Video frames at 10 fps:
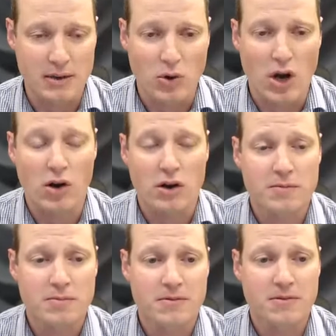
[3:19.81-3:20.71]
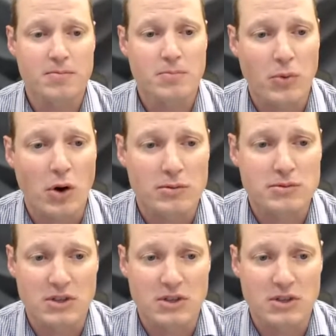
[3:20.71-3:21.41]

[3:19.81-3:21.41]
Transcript: A lot of problems,